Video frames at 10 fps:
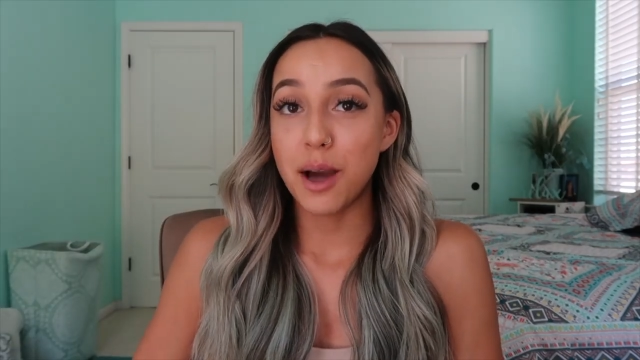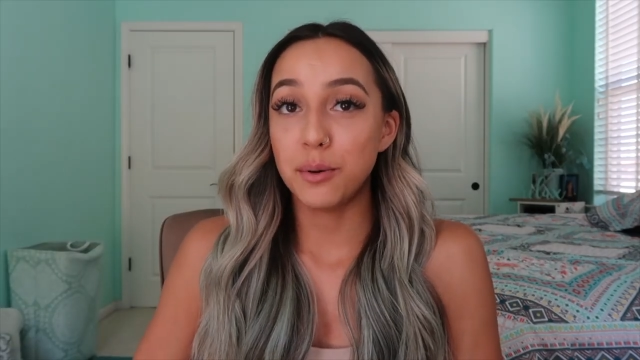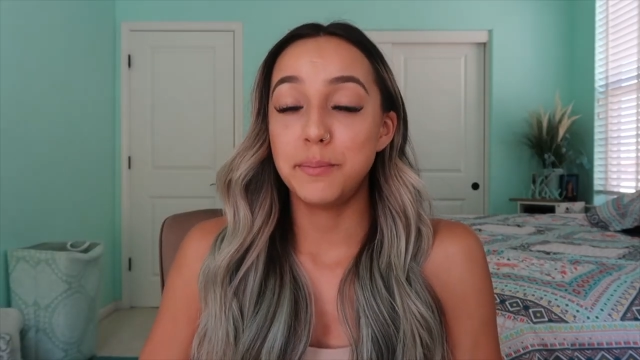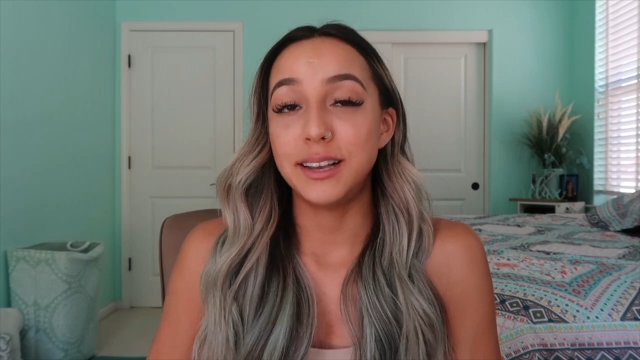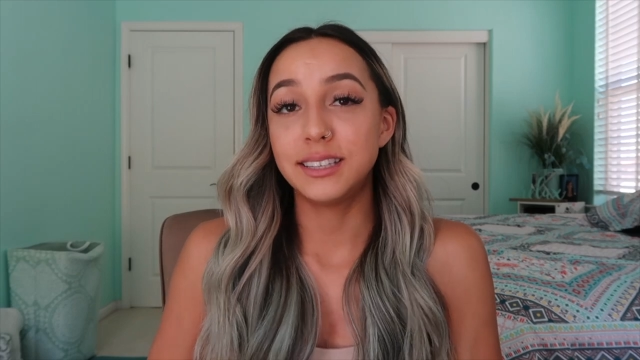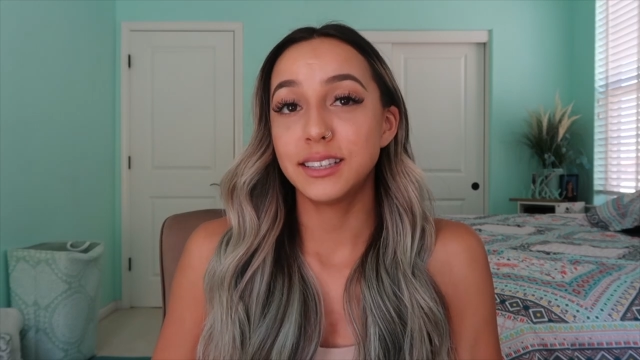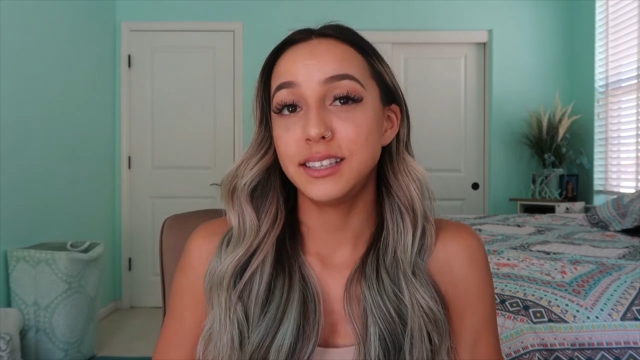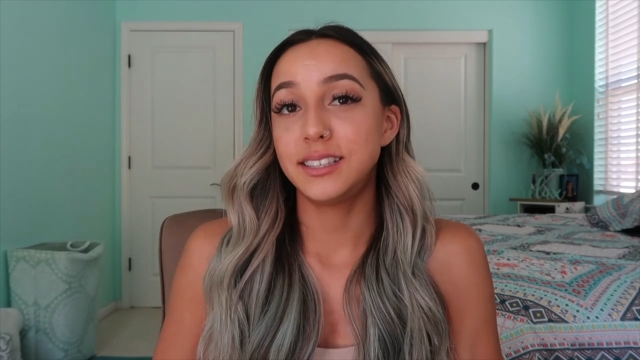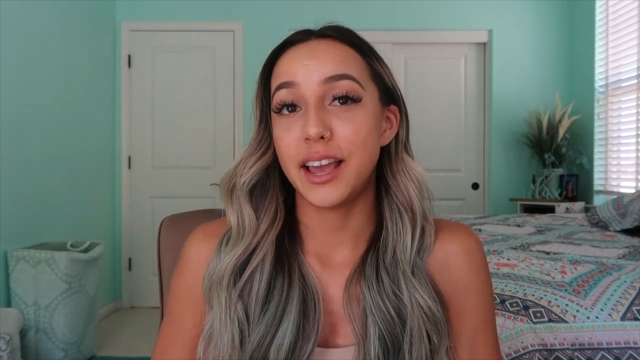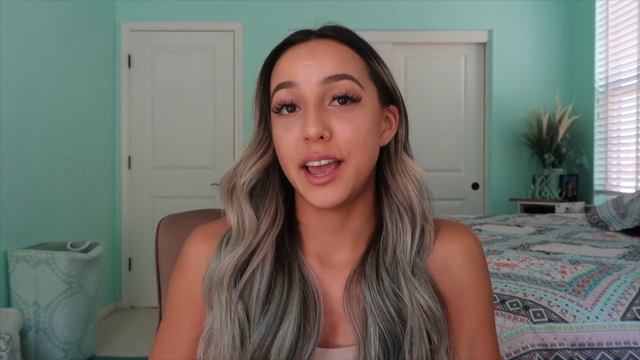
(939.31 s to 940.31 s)
I would
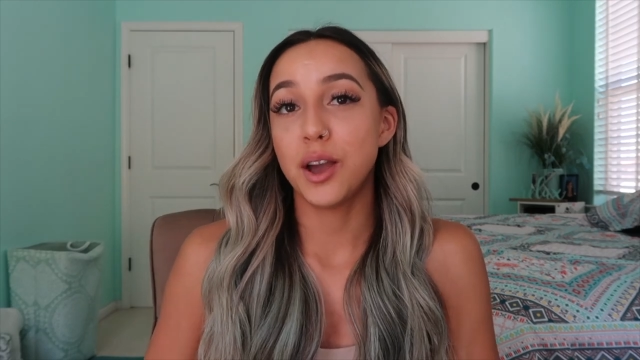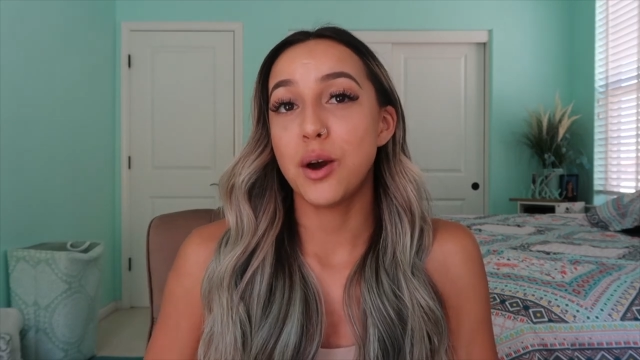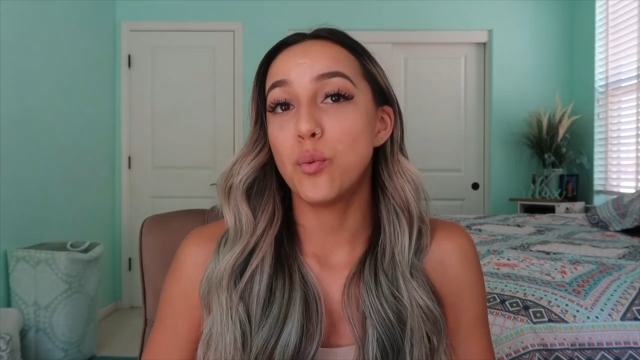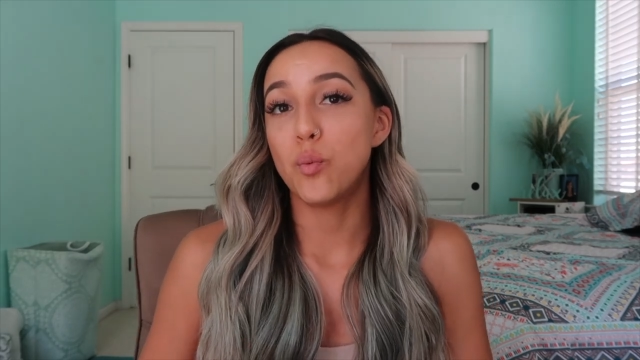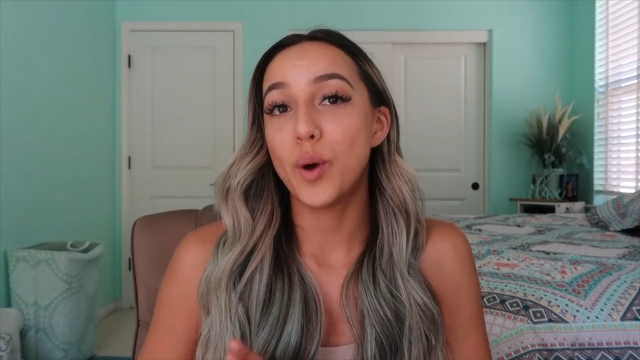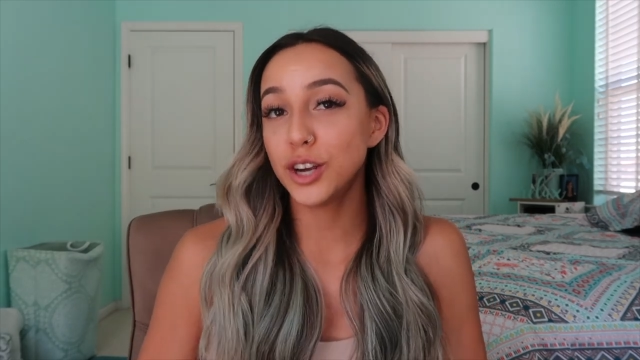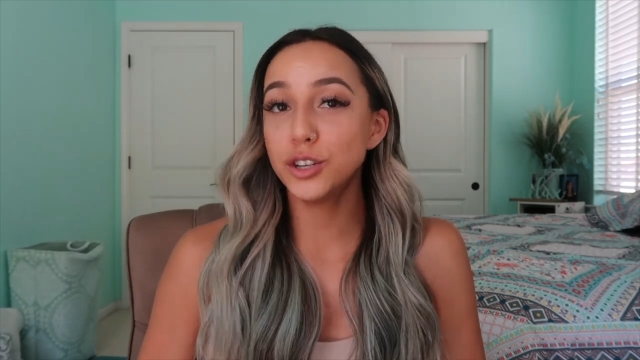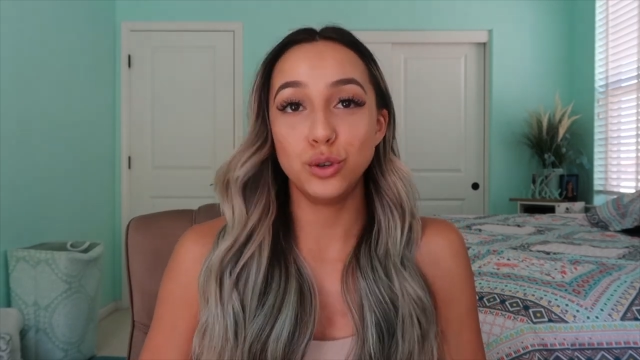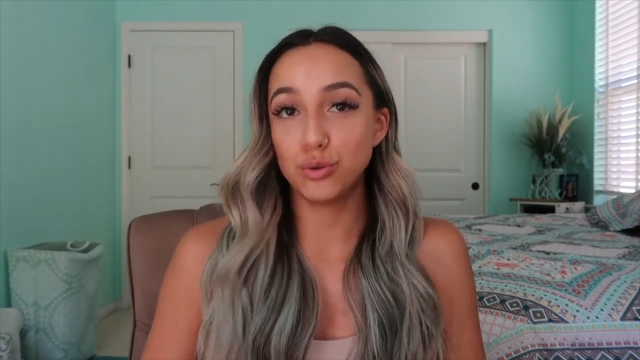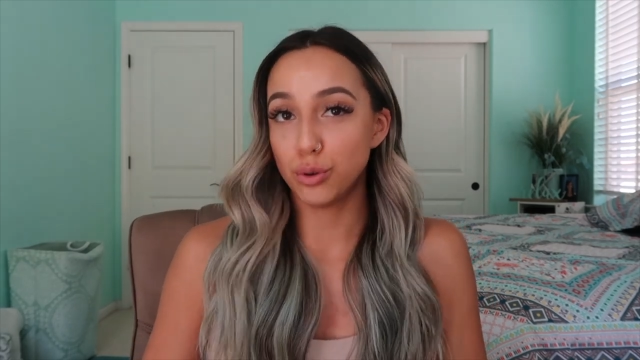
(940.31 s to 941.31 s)
basically say wear
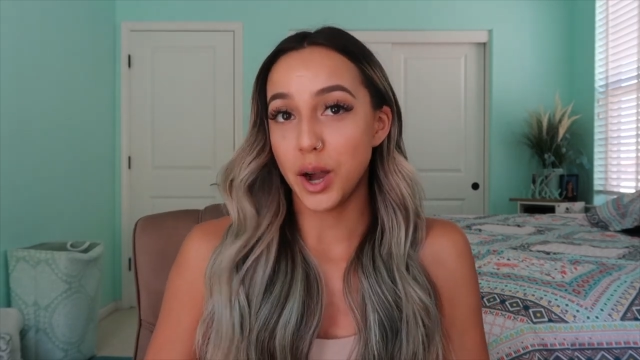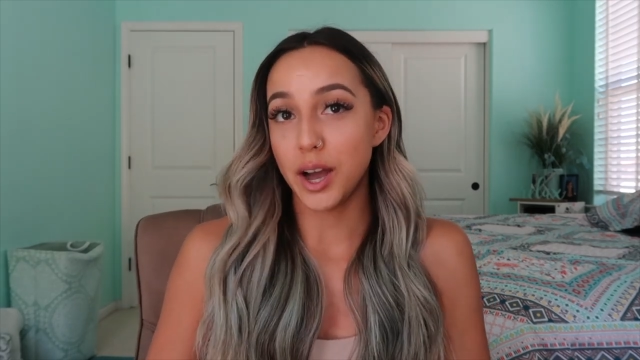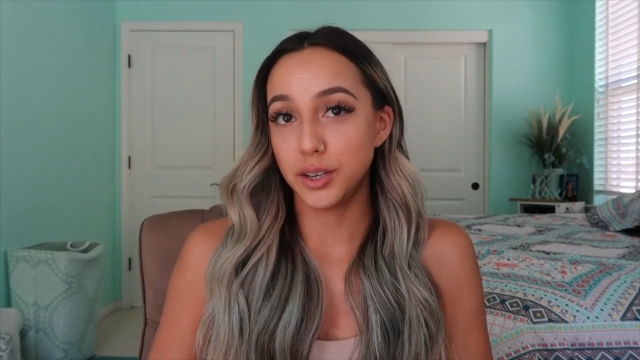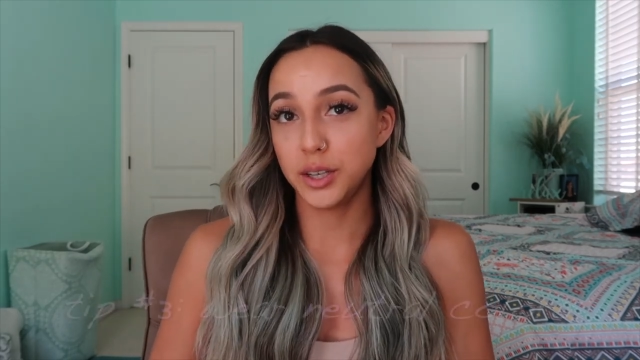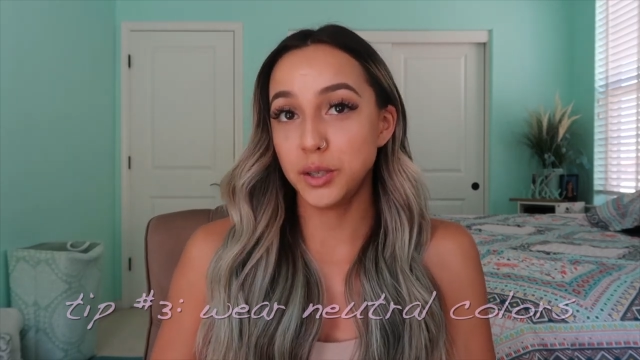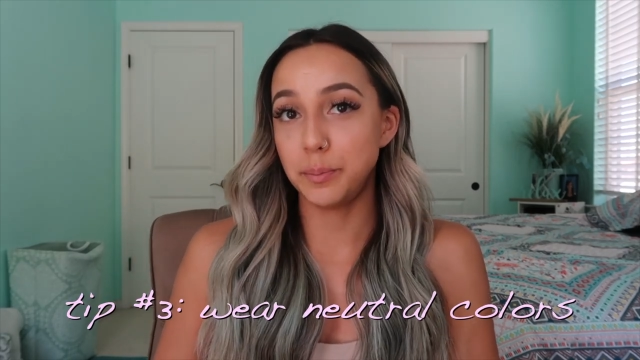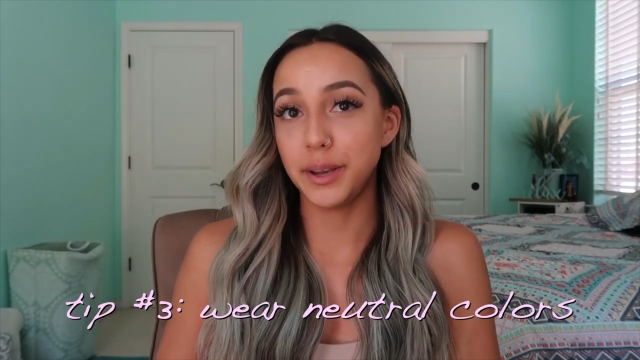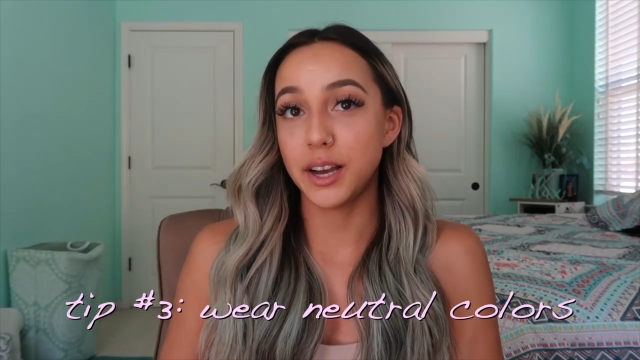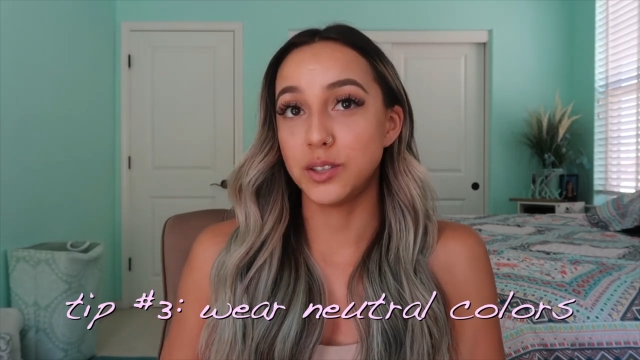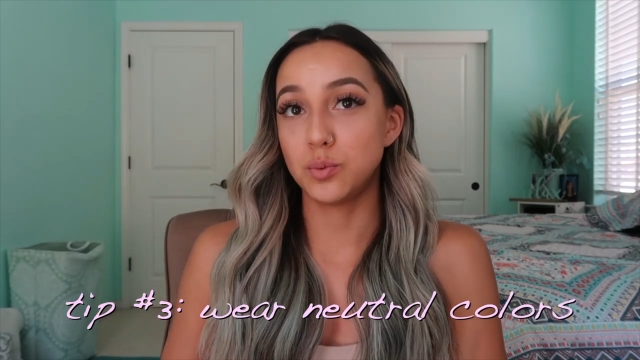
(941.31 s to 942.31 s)
neutral colors
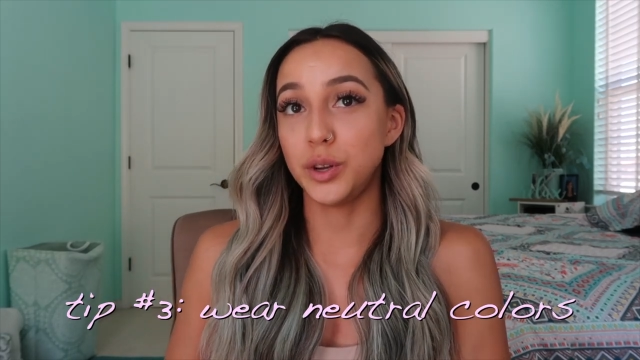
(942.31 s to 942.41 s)
because